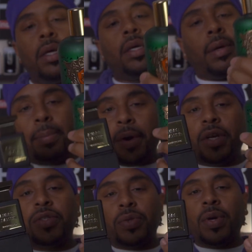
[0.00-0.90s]
compare
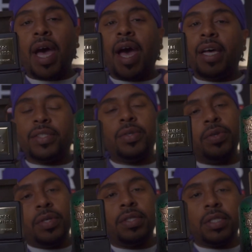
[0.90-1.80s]
the two, guys, so
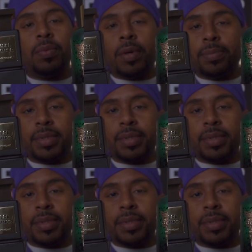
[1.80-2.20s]
you can see what